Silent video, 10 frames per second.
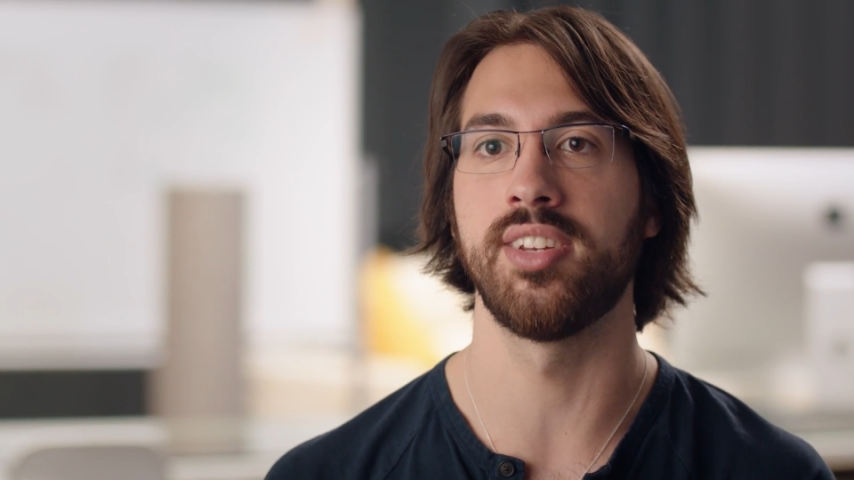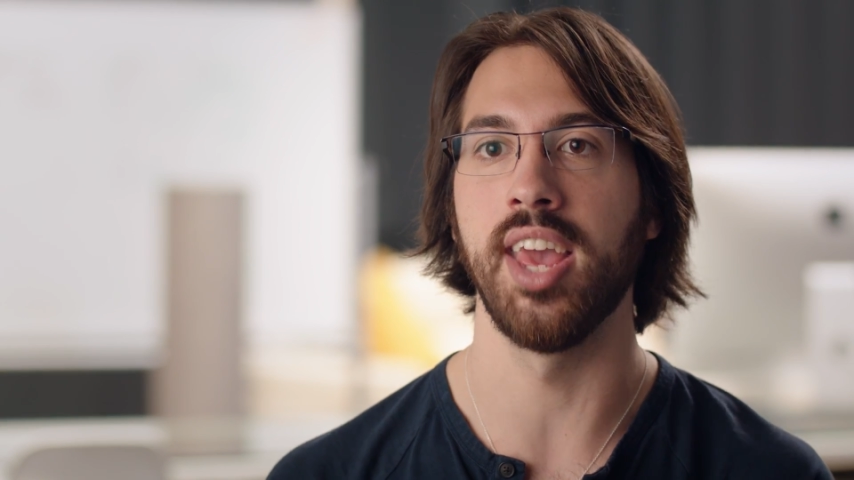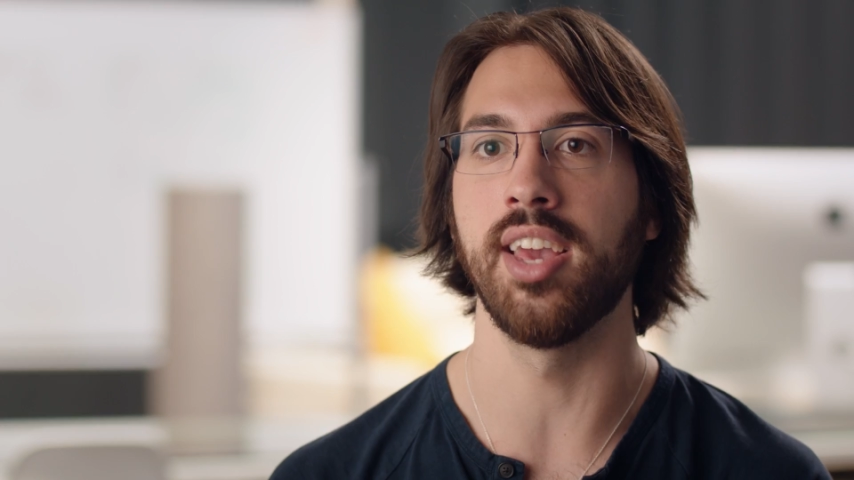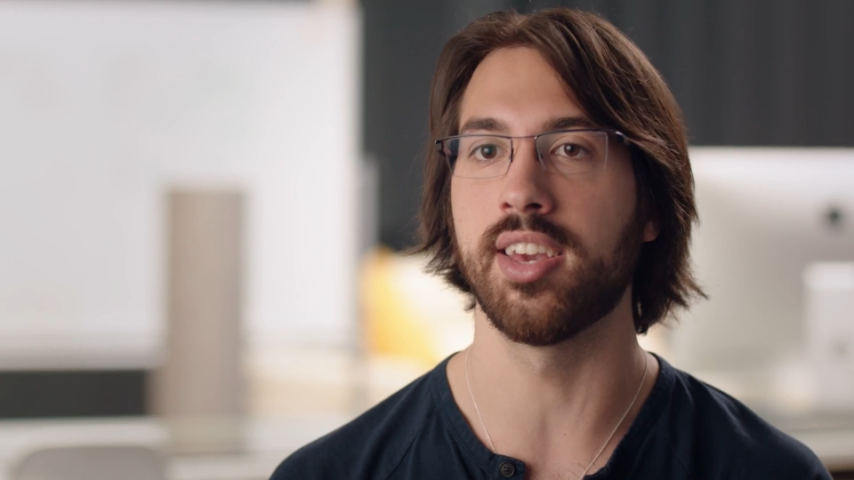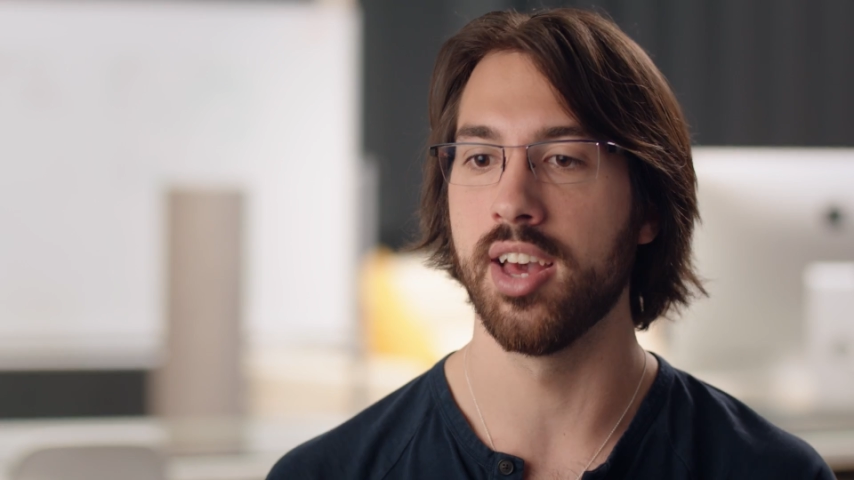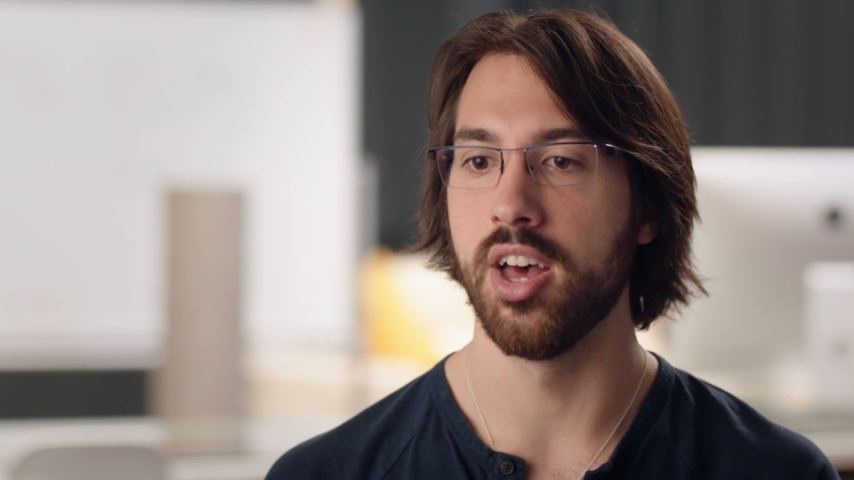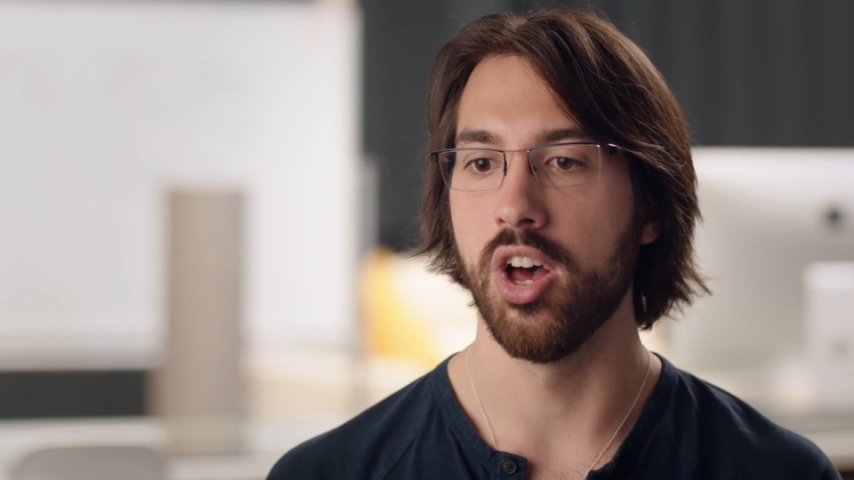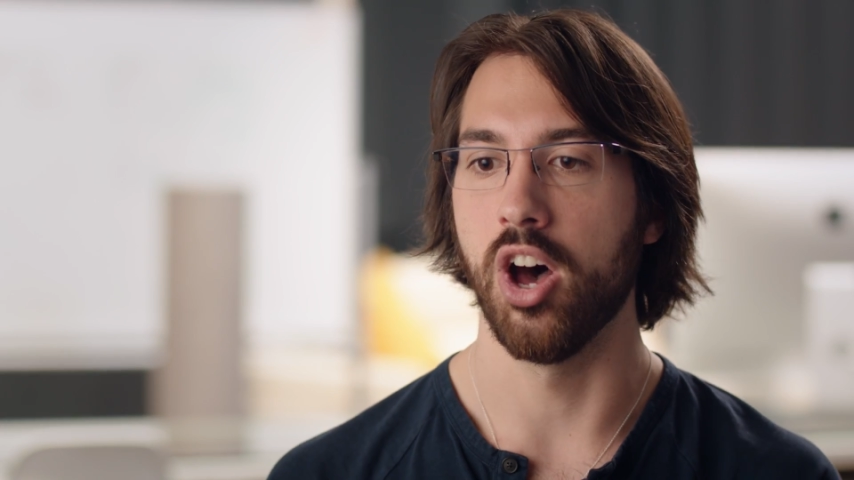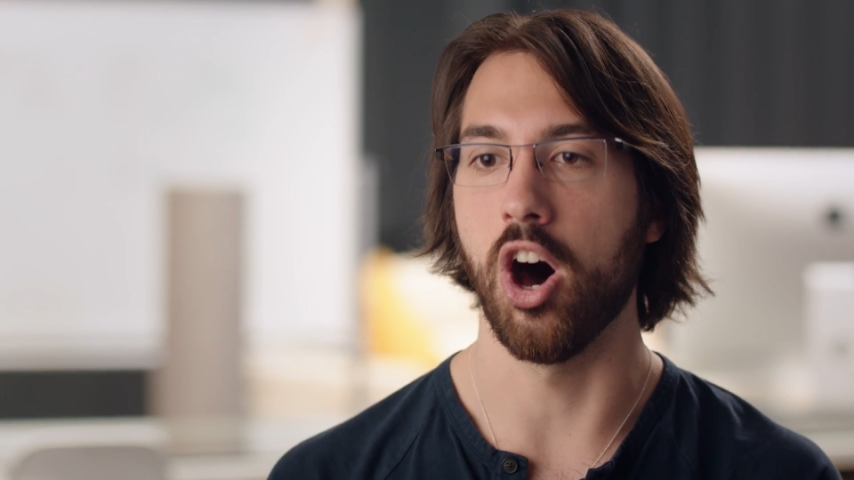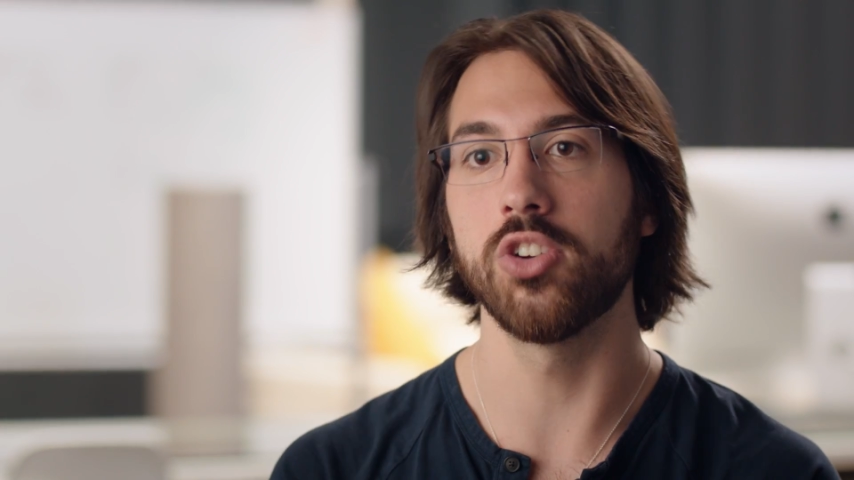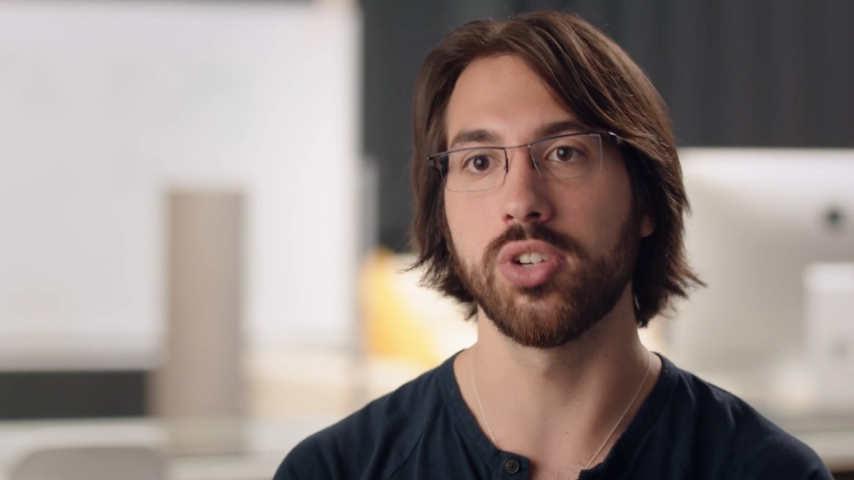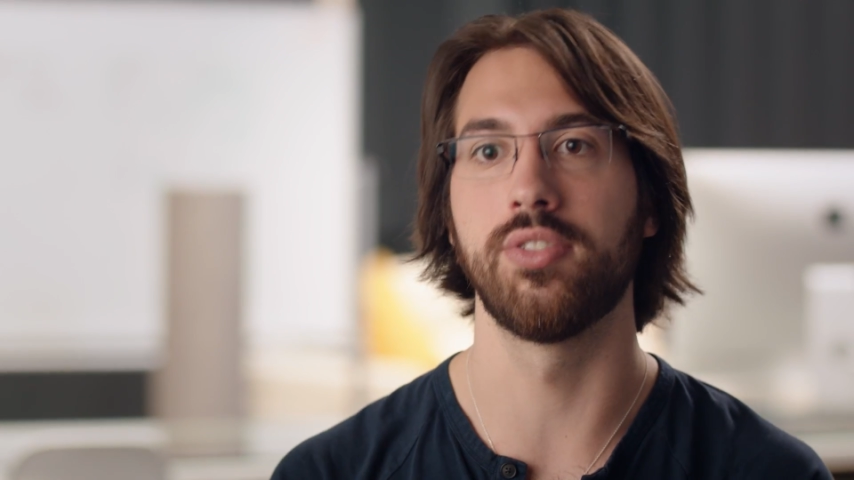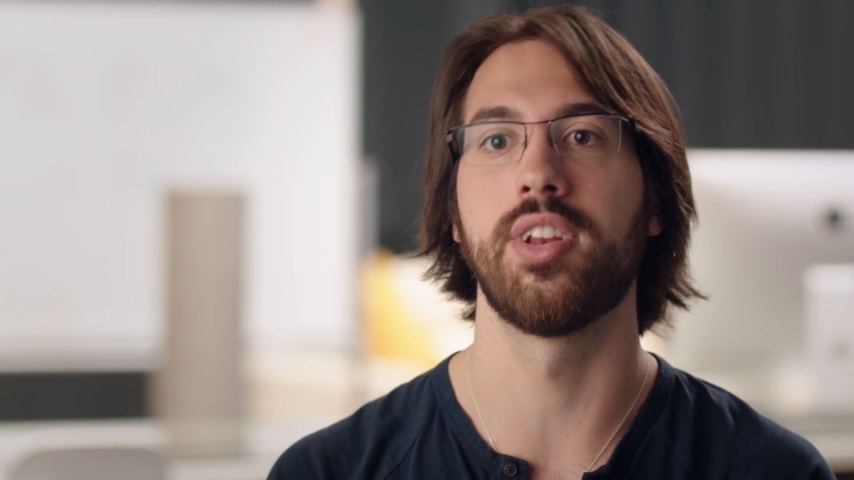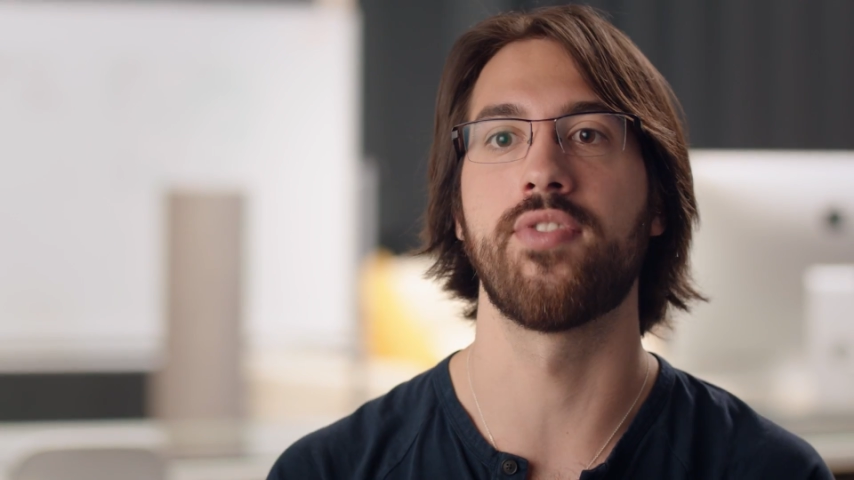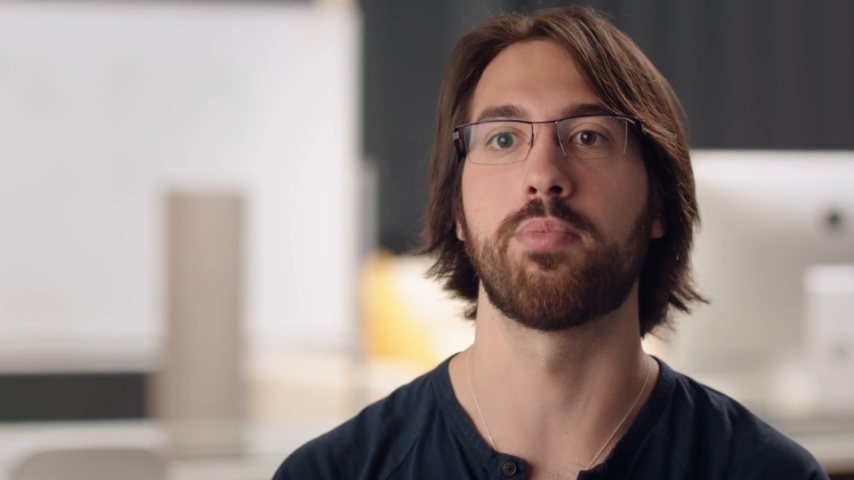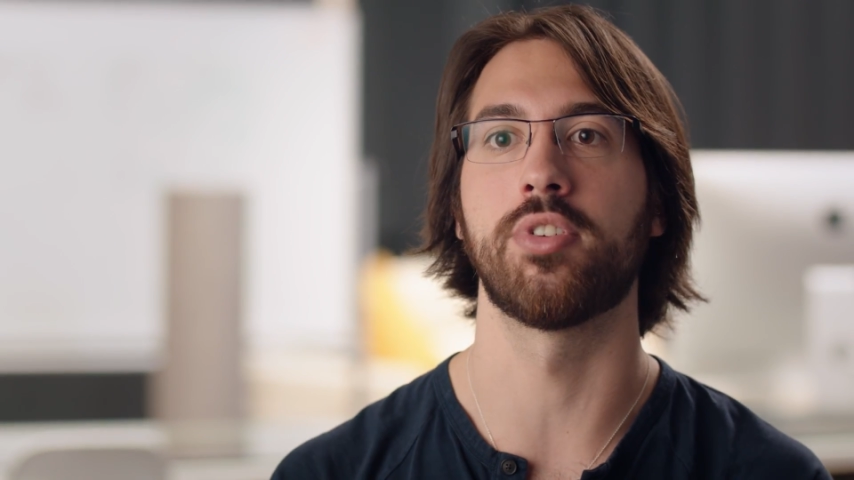take hundreds of different